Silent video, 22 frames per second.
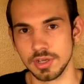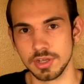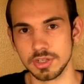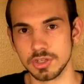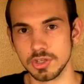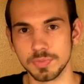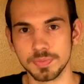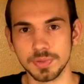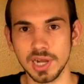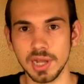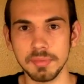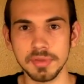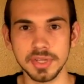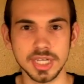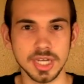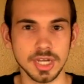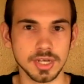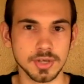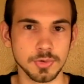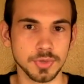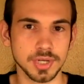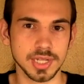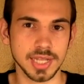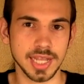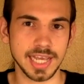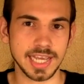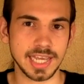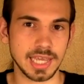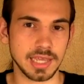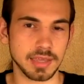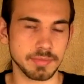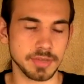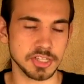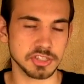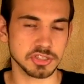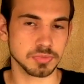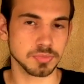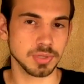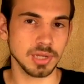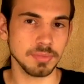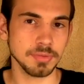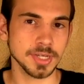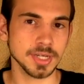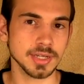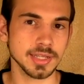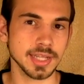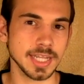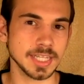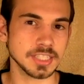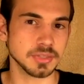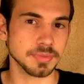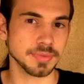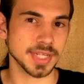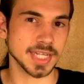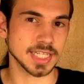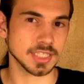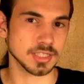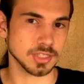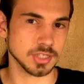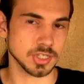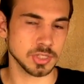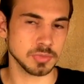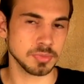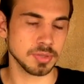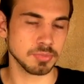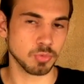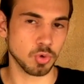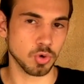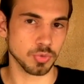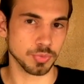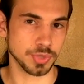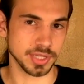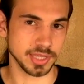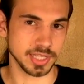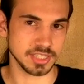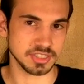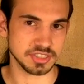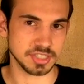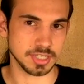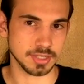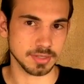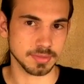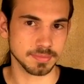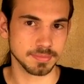you're probably not going to like AEPs. You're probably going to like something that's a little bit more realistic.